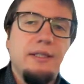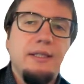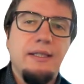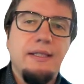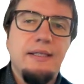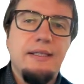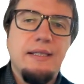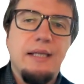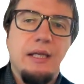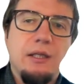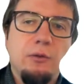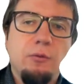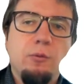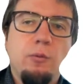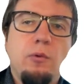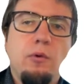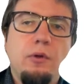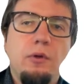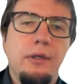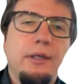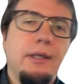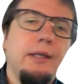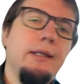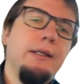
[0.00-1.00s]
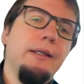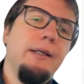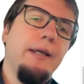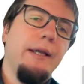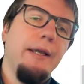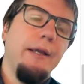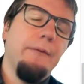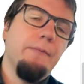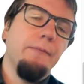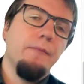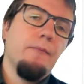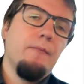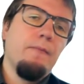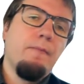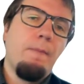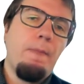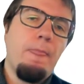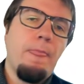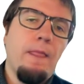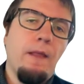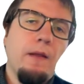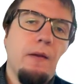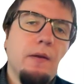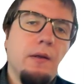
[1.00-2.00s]
is not working. Yeah.
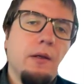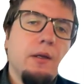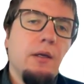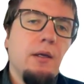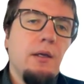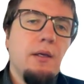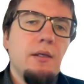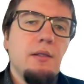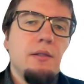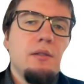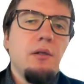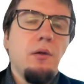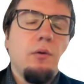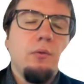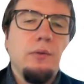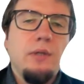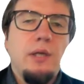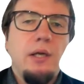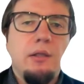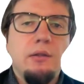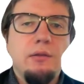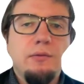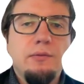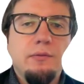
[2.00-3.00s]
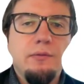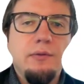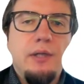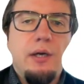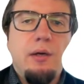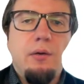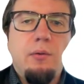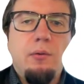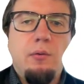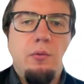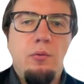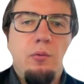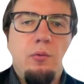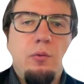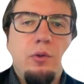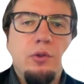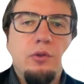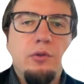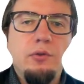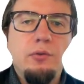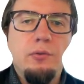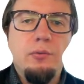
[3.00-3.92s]
So now what